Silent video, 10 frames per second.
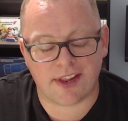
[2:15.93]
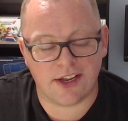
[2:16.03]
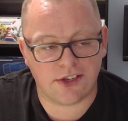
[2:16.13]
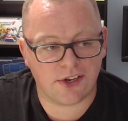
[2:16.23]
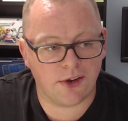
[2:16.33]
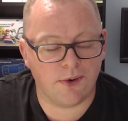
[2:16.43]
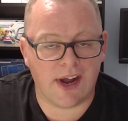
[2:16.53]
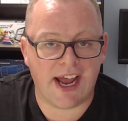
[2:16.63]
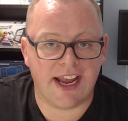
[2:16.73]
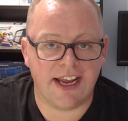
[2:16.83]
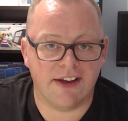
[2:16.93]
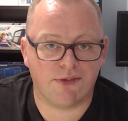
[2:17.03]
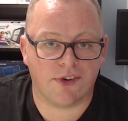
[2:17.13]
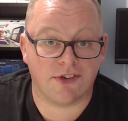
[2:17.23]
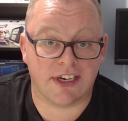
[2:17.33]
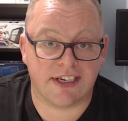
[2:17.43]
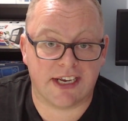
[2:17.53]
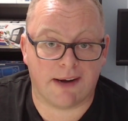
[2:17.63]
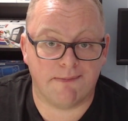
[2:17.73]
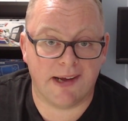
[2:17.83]
to a fundraising
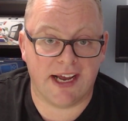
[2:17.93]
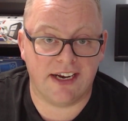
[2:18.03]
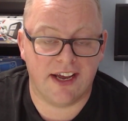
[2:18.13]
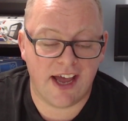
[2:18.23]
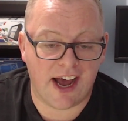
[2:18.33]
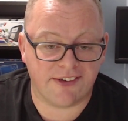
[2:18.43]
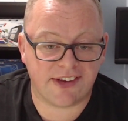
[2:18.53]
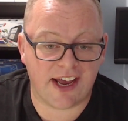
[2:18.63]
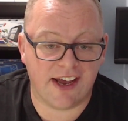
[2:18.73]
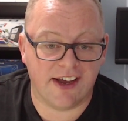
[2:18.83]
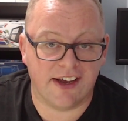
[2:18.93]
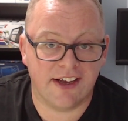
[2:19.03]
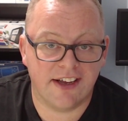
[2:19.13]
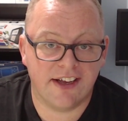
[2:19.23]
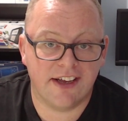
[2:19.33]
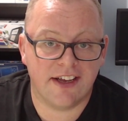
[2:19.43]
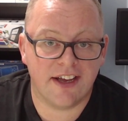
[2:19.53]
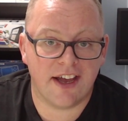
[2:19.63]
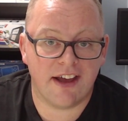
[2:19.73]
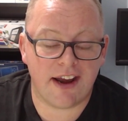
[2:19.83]
campaign. I've set
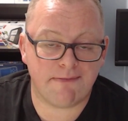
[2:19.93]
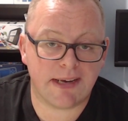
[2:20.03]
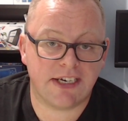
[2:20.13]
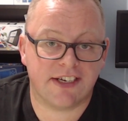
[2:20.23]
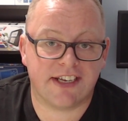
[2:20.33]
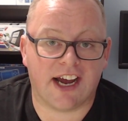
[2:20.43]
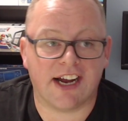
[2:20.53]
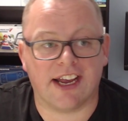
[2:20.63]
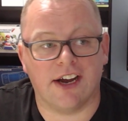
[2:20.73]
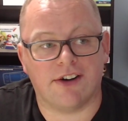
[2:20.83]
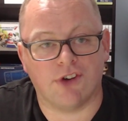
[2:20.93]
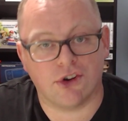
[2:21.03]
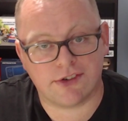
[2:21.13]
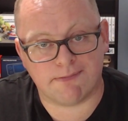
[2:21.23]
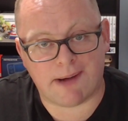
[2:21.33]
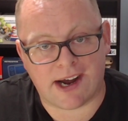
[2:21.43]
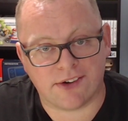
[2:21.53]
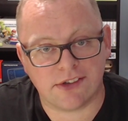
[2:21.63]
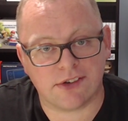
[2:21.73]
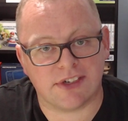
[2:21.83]
an ambitious target of
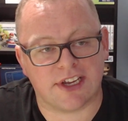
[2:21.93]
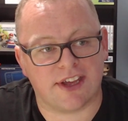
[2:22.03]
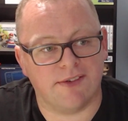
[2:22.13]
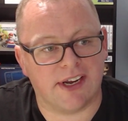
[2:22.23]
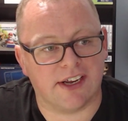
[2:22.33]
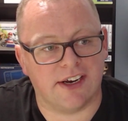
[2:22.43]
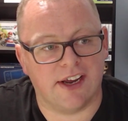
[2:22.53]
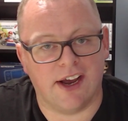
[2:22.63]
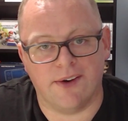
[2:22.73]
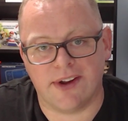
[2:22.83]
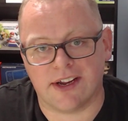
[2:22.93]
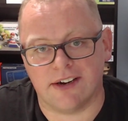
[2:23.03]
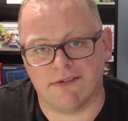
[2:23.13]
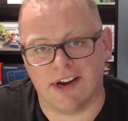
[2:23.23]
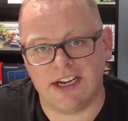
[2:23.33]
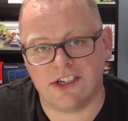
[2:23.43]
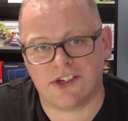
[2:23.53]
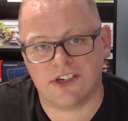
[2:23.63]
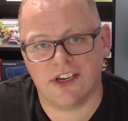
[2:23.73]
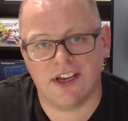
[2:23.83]
£100, which I think we can
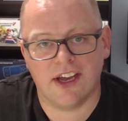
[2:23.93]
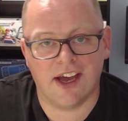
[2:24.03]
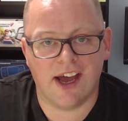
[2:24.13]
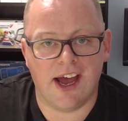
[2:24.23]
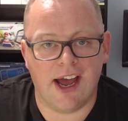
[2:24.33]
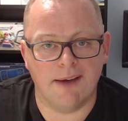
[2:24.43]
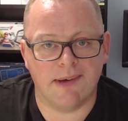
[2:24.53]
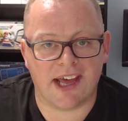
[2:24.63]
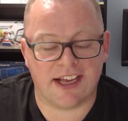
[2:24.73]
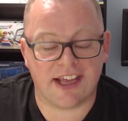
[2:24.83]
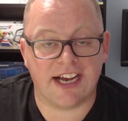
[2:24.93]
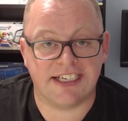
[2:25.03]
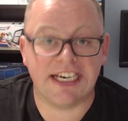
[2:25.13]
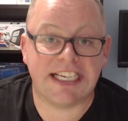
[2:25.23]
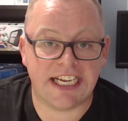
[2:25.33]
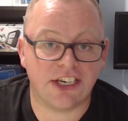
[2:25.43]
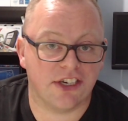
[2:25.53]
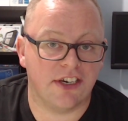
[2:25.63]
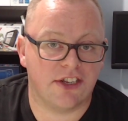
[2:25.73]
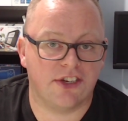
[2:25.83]
reach, but that is in
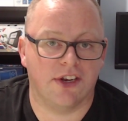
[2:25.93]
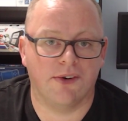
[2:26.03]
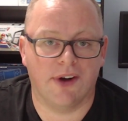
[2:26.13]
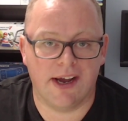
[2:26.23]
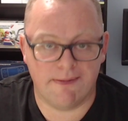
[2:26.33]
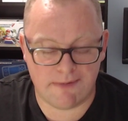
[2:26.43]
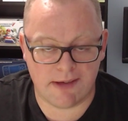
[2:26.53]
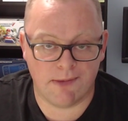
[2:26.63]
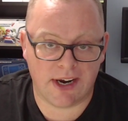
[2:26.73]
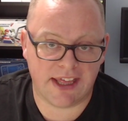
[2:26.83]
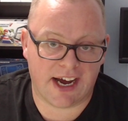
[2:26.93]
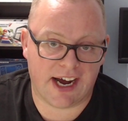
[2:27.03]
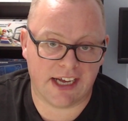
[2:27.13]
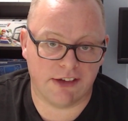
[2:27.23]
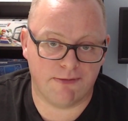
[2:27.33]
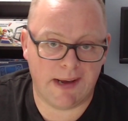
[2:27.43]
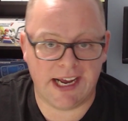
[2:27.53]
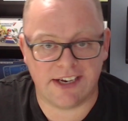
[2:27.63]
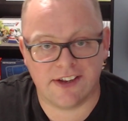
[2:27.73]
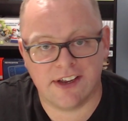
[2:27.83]
addition to the money that I'll have
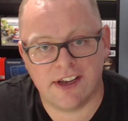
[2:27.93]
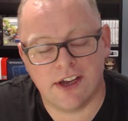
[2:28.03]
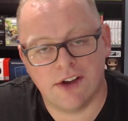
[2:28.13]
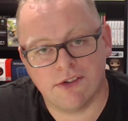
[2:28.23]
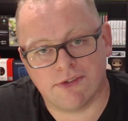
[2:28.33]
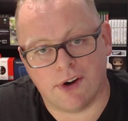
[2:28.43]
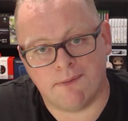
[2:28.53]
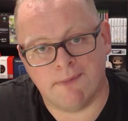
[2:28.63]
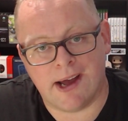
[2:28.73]
made from